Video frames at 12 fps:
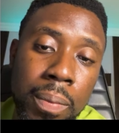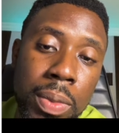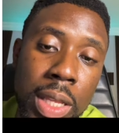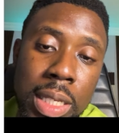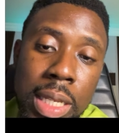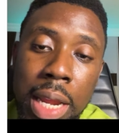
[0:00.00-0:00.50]

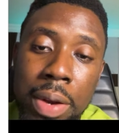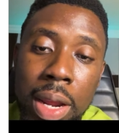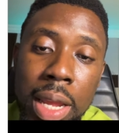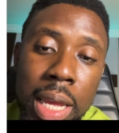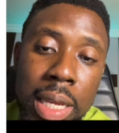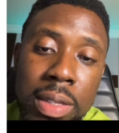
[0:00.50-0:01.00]
This line right
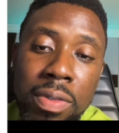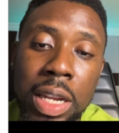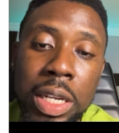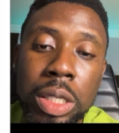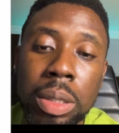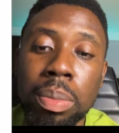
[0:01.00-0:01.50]
here is the
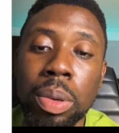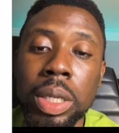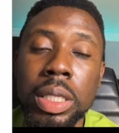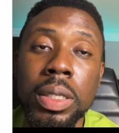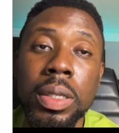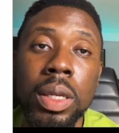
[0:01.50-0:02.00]
vanishing
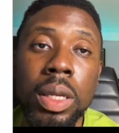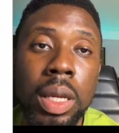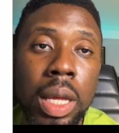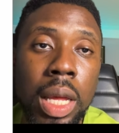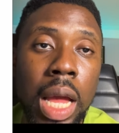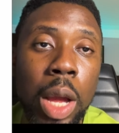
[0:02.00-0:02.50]
point.
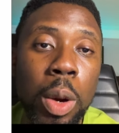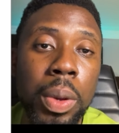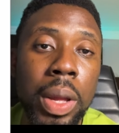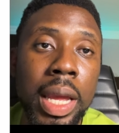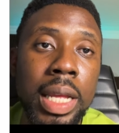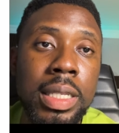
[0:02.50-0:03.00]
I hope you are
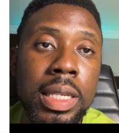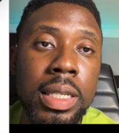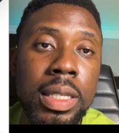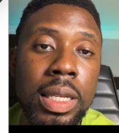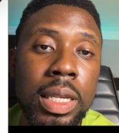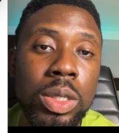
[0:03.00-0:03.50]
getting it.
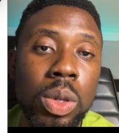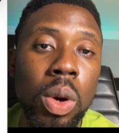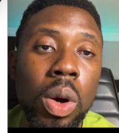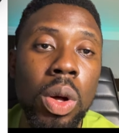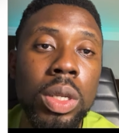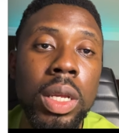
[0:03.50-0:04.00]
It's
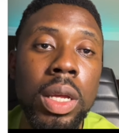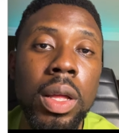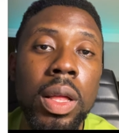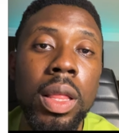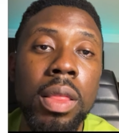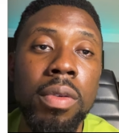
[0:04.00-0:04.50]
called
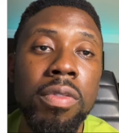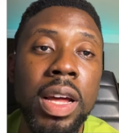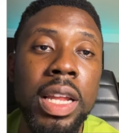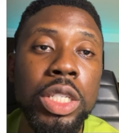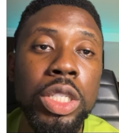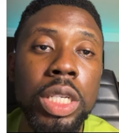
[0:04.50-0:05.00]
the
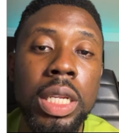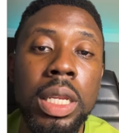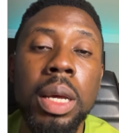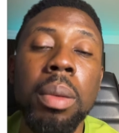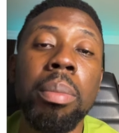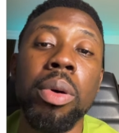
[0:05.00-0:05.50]
vanishing
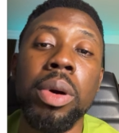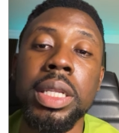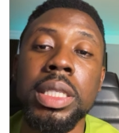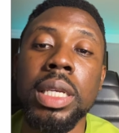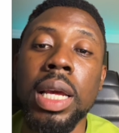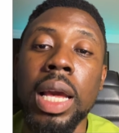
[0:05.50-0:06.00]
point.